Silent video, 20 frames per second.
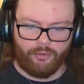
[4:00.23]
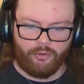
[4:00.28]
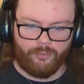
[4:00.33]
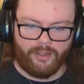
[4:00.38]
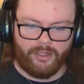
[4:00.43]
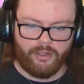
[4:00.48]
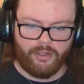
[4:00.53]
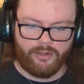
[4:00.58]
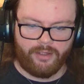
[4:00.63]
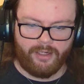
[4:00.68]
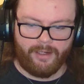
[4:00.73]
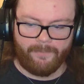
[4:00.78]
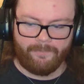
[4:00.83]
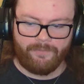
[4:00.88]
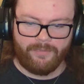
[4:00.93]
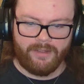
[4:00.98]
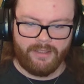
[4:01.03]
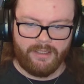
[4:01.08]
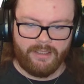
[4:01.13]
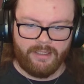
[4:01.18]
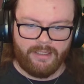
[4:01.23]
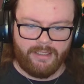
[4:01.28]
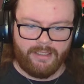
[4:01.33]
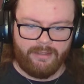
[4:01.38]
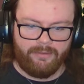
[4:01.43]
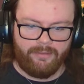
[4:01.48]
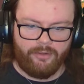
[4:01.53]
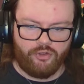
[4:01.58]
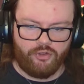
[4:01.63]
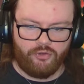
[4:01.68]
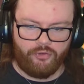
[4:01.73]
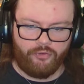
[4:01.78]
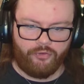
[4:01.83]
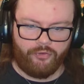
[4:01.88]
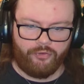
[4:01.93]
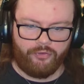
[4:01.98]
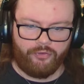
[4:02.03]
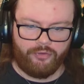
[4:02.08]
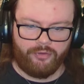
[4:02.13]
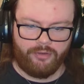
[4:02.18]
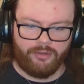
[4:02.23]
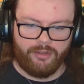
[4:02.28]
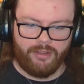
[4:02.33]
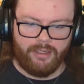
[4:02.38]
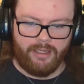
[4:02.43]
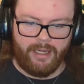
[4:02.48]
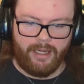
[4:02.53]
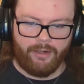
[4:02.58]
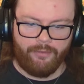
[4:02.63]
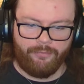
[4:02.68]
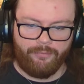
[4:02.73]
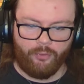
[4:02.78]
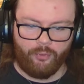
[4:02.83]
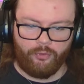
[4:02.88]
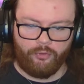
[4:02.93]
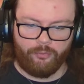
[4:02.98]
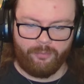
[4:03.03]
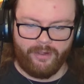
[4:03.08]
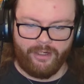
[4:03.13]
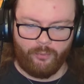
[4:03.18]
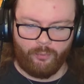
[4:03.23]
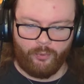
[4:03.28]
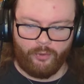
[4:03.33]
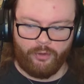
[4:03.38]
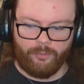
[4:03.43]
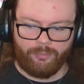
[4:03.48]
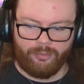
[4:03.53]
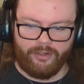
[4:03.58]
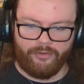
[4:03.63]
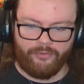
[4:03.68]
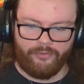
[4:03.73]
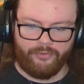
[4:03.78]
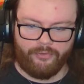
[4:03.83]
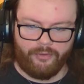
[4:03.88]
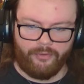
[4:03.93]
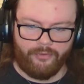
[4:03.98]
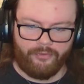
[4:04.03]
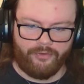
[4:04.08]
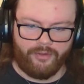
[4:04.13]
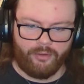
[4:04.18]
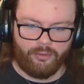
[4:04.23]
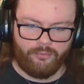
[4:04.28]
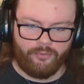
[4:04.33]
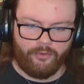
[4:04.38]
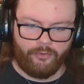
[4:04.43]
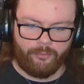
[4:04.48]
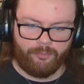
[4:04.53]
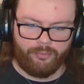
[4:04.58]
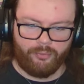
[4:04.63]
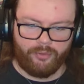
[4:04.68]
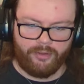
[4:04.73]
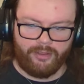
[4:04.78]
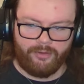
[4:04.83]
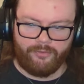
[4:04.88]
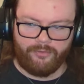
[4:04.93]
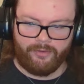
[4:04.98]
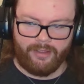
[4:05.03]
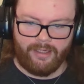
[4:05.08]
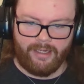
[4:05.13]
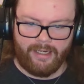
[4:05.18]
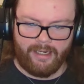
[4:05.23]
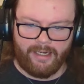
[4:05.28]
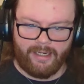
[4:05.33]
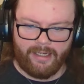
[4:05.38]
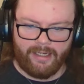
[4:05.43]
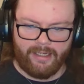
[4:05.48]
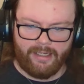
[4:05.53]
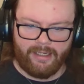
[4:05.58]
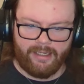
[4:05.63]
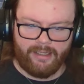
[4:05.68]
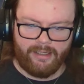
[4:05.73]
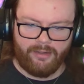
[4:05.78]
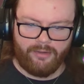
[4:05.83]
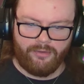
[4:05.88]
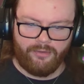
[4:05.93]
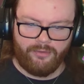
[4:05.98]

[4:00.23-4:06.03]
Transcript: away. Okay. Let me just enforce my royal presence on the center of this point, and